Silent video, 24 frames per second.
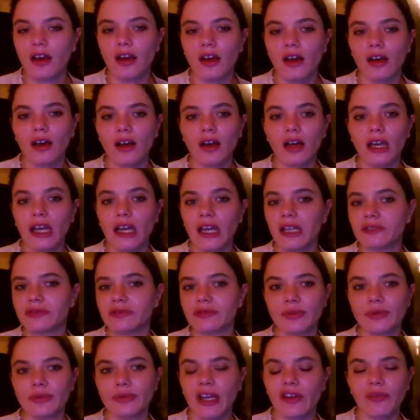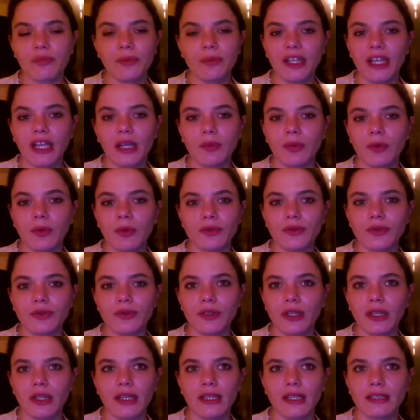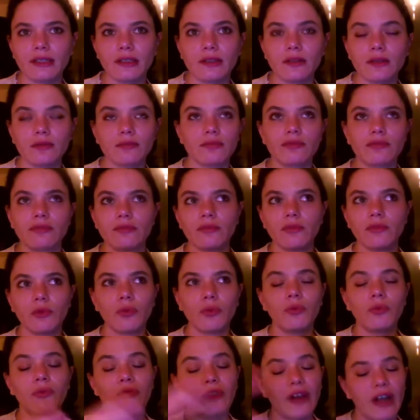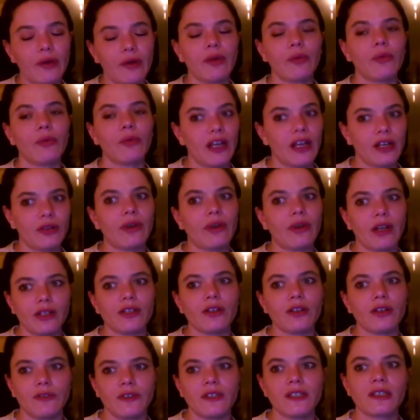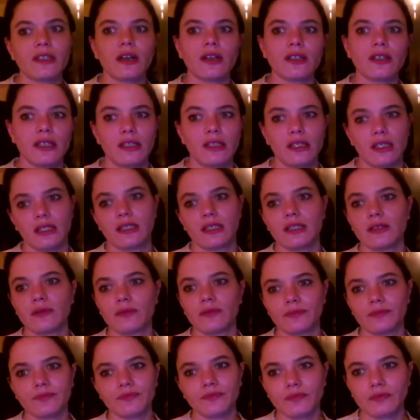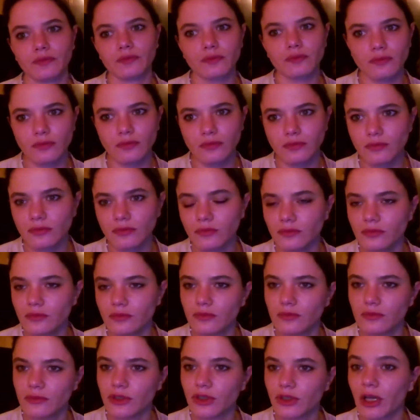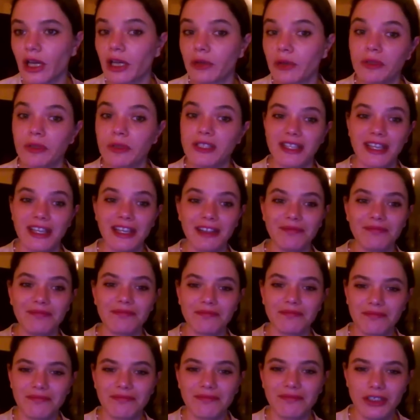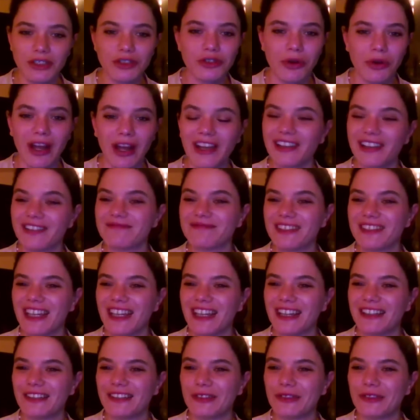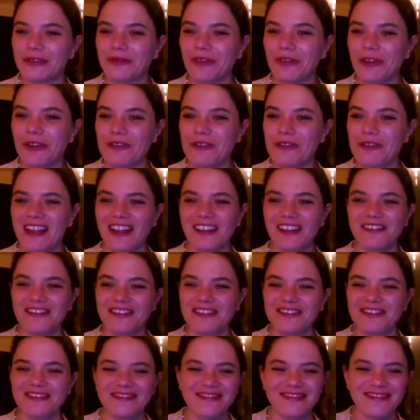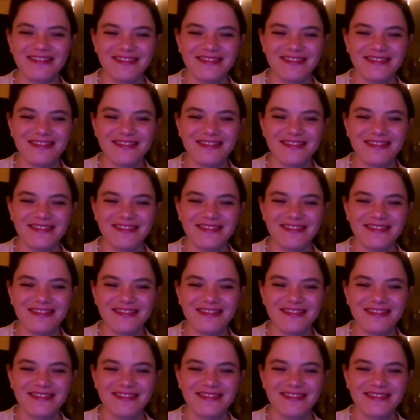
And we have been able to analyze a very wide range of viscosities. So I would say, try and look for yourself.